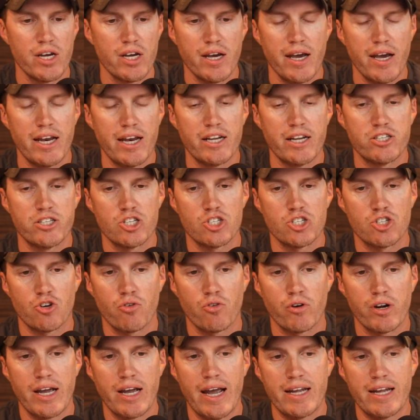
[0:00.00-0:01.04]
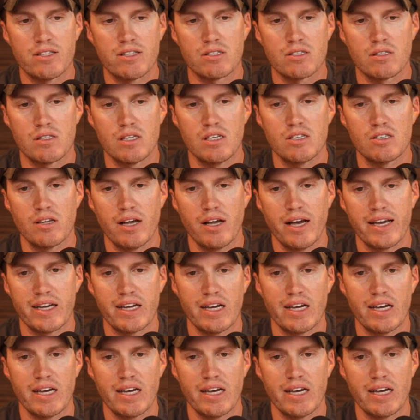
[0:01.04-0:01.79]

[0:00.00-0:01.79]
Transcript: and it just creates these like